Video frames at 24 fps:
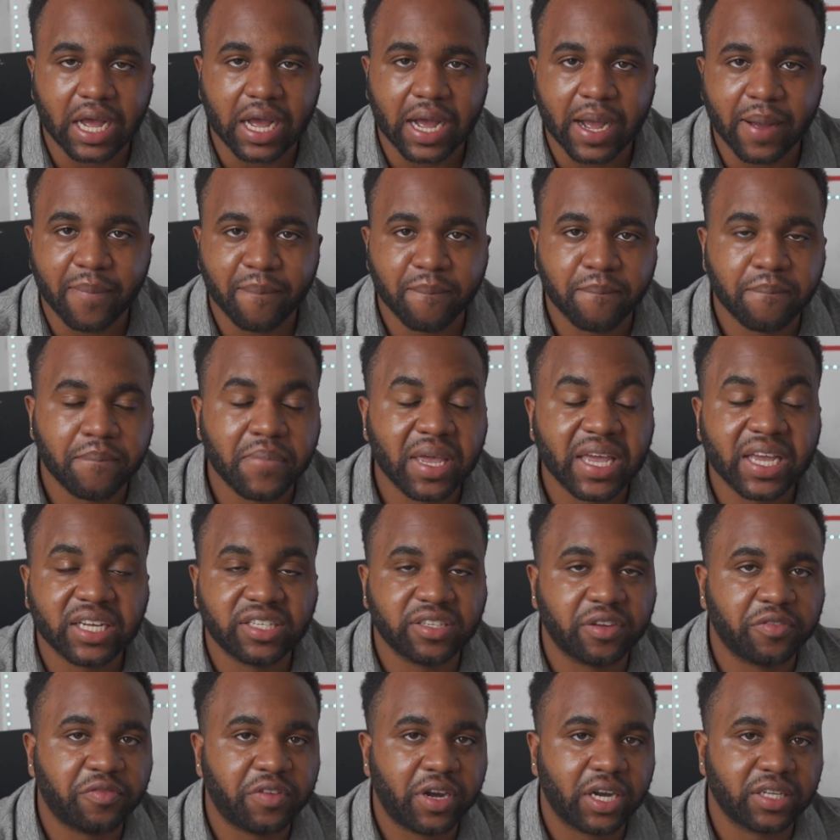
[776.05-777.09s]
a
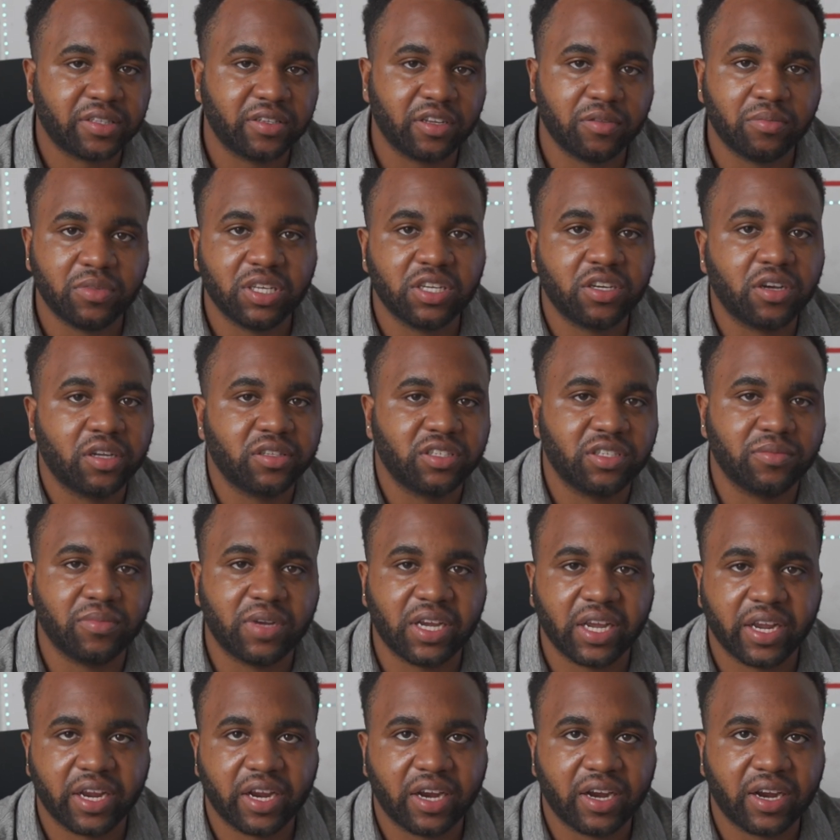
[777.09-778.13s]
major factor in me cutting
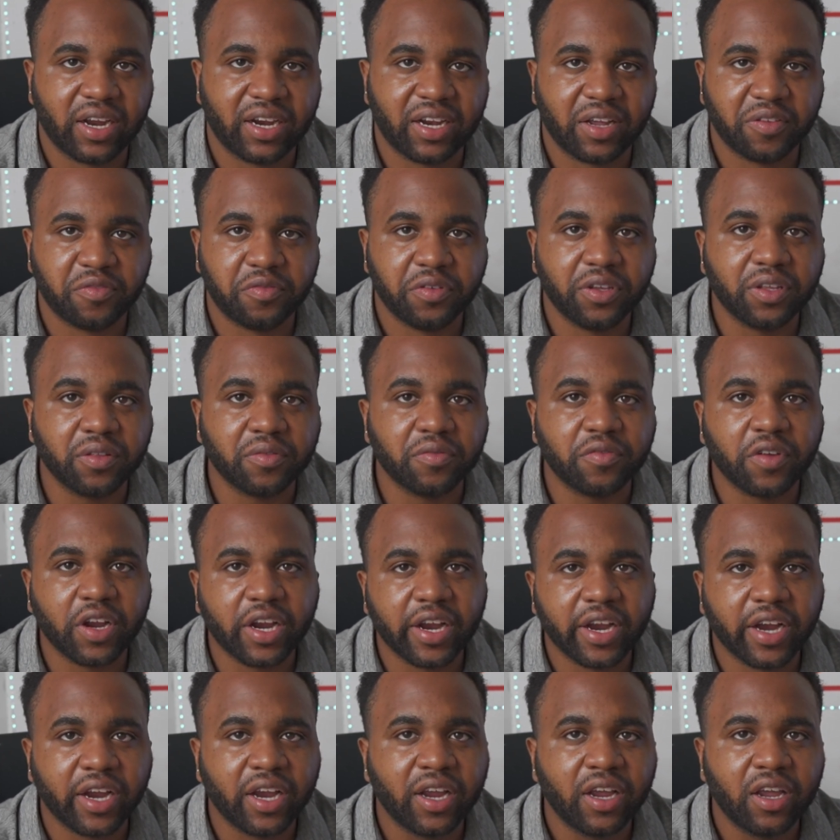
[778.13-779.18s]
my hair, and I feel
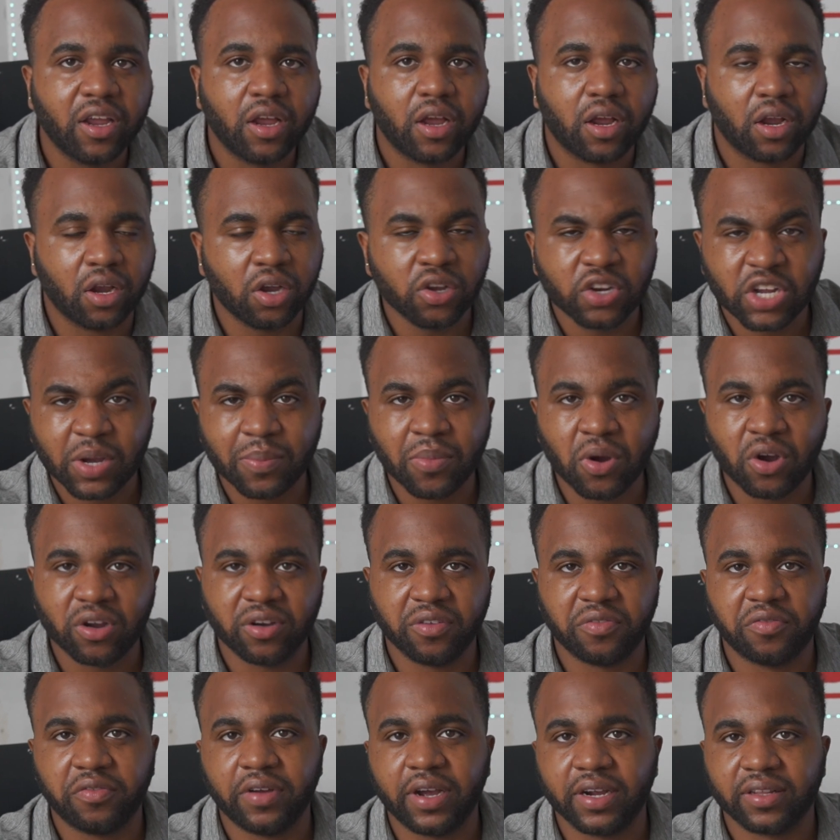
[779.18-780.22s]
very good about
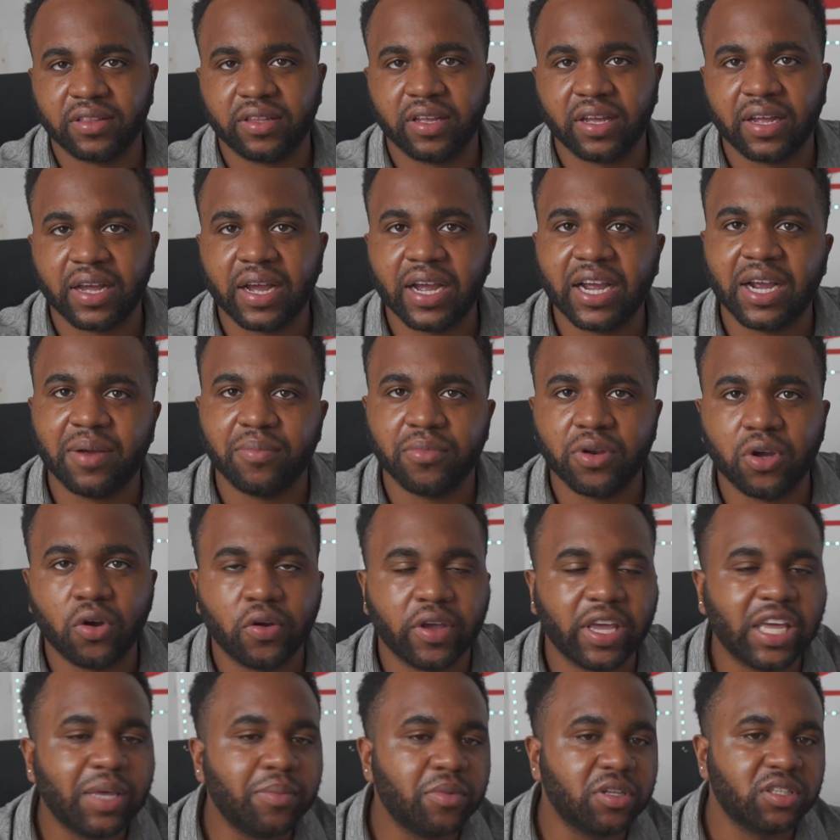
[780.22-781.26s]
the fact that I am now
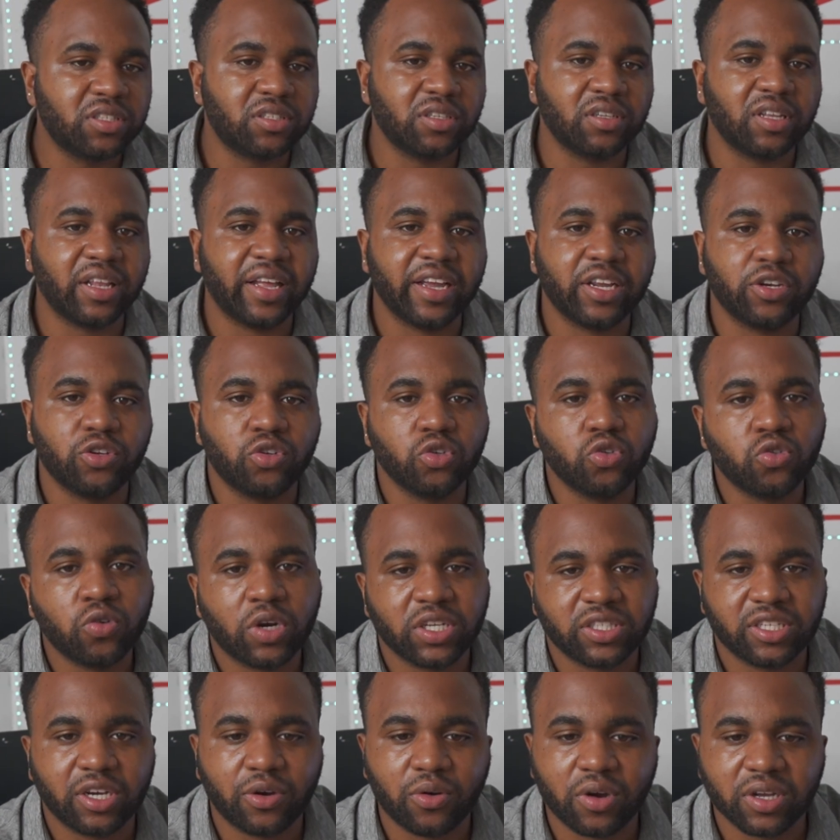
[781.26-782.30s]
able to like do
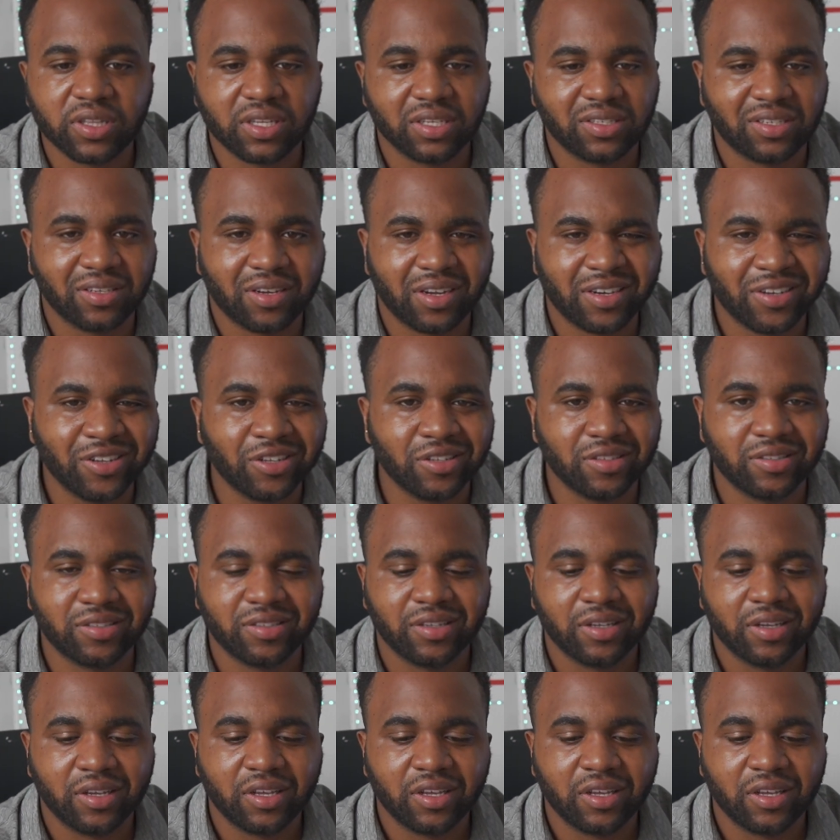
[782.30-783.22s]
what I want as an adult.